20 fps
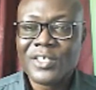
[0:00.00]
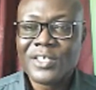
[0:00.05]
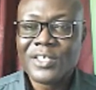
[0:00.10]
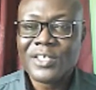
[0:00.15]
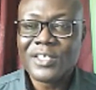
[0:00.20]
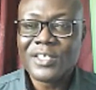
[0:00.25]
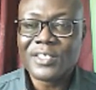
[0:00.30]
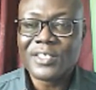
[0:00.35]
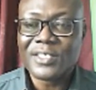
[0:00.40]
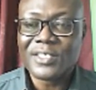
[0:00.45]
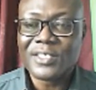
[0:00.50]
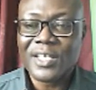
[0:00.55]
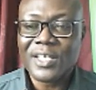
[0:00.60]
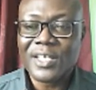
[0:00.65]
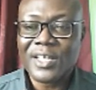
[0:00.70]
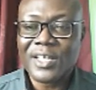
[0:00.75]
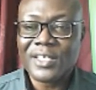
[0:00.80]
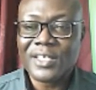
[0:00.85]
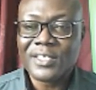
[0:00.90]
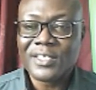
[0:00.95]
is
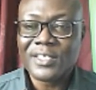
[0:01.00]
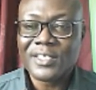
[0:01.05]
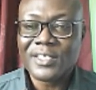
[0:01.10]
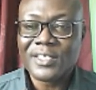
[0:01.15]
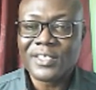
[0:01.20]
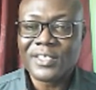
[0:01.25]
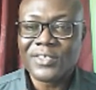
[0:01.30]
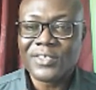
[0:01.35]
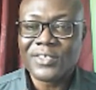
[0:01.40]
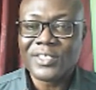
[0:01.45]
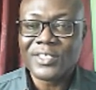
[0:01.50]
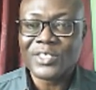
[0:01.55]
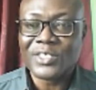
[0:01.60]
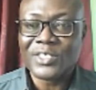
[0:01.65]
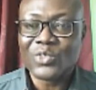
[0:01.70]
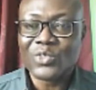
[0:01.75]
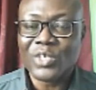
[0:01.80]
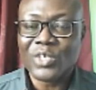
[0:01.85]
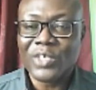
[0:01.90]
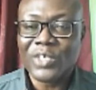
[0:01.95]
decreasing,
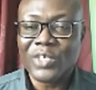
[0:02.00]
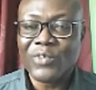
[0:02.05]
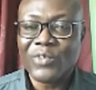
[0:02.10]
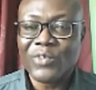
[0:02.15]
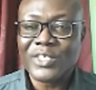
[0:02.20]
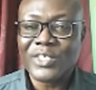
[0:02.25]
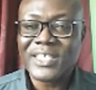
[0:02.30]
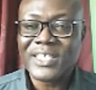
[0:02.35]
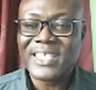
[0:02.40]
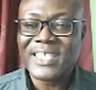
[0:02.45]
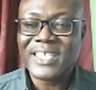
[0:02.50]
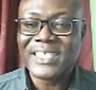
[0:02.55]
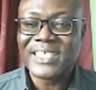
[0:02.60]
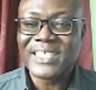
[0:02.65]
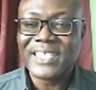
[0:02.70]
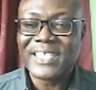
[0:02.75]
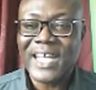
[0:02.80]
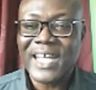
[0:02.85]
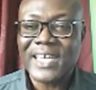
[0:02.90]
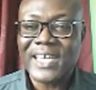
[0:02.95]
to give us a
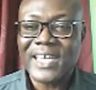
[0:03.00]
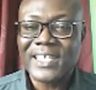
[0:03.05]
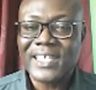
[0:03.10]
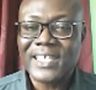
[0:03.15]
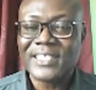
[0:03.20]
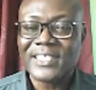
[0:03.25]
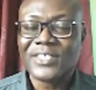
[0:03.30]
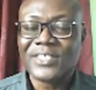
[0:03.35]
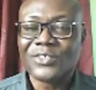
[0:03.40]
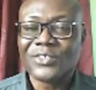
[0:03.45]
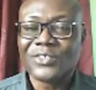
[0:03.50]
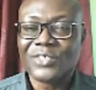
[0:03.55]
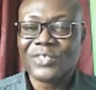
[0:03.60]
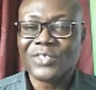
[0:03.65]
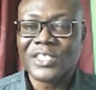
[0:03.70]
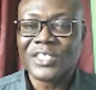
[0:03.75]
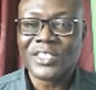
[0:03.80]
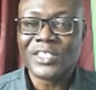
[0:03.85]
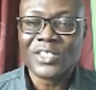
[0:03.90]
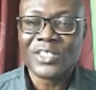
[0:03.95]
direct
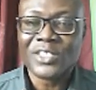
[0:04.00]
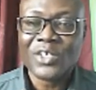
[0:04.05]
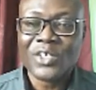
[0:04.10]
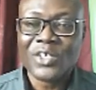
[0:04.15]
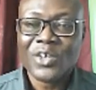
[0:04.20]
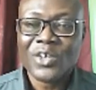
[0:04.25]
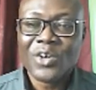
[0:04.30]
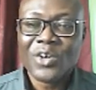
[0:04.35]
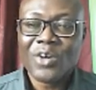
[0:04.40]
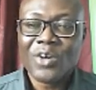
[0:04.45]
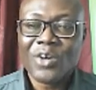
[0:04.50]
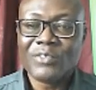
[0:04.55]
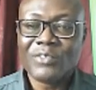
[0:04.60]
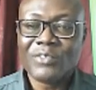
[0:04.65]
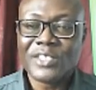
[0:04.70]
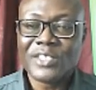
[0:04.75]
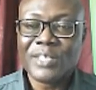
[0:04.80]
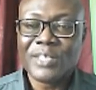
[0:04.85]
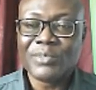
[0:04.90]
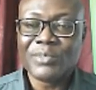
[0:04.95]
reading of the
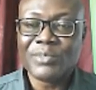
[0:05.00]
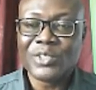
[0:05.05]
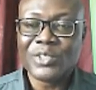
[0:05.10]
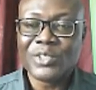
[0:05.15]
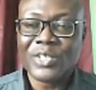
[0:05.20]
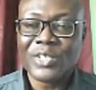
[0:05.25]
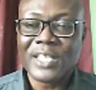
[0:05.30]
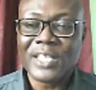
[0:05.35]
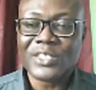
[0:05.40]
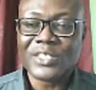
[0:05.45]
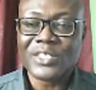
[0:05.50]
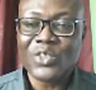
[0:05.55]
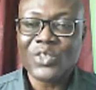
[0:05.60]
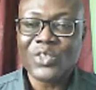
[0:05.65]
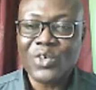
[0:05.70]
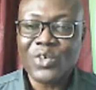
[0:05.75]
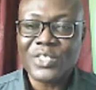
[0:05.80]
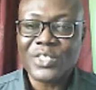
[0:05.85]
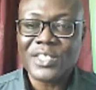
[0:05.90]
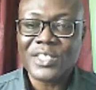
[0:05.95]
temperature that is
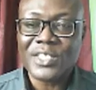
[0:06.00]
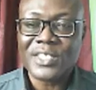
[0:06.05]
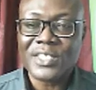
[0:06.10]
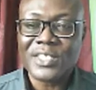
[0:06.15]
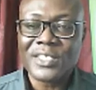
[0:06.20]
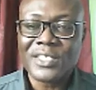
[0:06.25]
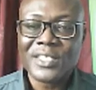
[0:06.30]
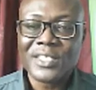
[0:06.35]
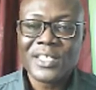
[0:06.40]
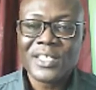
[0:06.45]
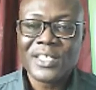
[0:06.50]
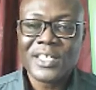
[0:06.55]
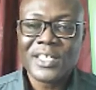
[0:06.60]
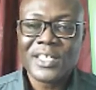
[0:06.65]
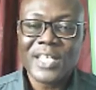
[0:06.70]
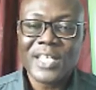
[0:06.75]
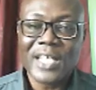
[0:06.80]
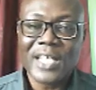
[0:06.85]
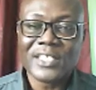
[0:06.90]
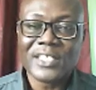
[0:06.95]
causing
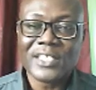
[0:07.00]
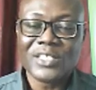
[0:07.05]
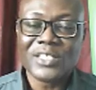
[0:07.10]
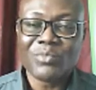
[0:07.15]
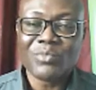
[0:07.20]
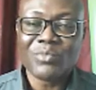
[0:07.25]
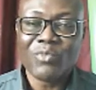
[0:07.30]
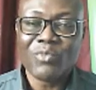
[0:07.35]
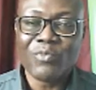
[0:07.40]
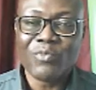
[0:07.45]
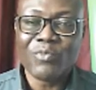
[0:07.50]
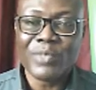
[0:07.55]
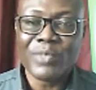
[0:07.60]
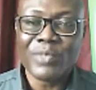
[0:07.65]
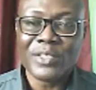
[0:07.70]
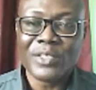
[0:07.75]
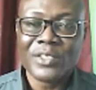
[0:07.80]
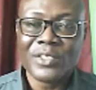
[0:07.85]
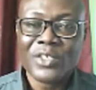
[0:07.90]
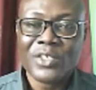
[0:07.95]
that
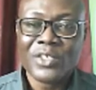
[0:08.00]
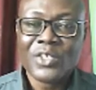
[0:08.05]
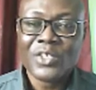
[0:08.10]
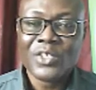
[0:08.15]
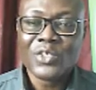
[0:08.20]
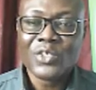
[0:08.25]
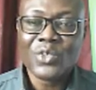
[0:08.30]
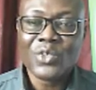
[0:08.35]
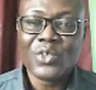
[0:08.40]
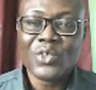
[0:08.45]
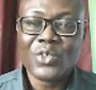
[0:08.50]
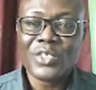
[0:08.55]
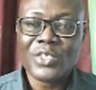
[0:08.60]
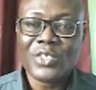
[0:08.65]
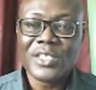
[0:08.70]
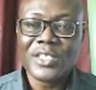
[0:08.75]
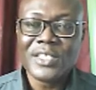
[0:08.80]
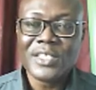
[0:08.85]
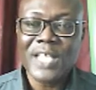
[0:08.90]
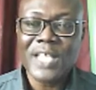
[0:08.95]
movement. So
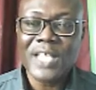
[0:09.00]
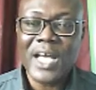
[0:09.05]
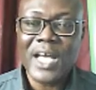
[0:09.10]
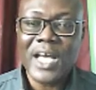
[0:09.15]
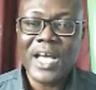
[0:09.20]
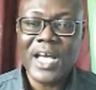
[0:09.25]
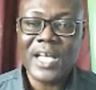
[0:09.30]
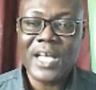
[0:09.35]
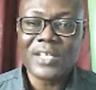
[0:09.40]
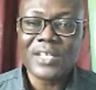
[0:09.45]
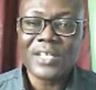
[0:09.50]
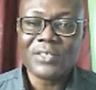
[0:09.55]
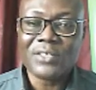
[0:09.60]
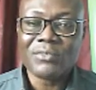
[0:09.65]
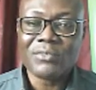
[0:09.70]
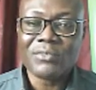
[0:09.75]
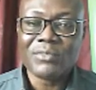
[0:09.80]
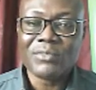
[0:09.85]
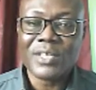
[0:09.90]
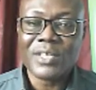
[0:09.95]
these are
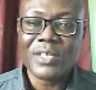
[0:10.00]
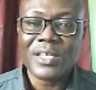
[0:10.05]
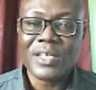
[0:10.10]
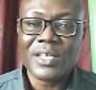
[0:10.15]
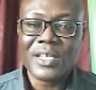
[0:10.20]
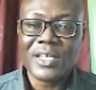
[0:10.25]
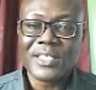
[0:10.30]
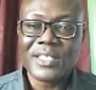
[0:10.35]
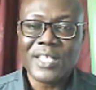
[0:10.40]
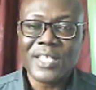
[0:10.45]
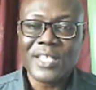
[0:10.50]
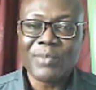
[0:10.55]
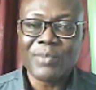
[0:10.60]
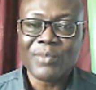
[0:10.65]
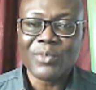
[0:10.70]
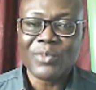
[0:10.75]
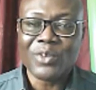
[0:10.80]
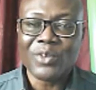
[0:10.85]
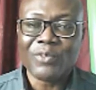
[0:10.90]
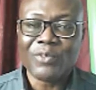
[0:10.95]
the
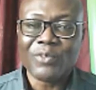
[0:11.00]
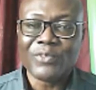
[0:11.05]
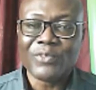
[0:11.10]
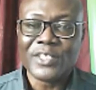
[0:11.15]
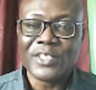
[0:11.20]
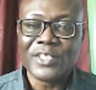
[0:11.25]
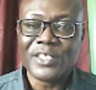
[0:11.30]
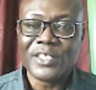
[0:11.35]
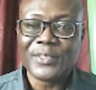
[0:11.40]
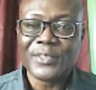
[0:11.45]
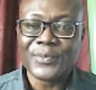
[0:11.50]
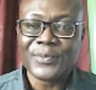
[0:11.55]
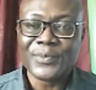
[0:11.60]
example of the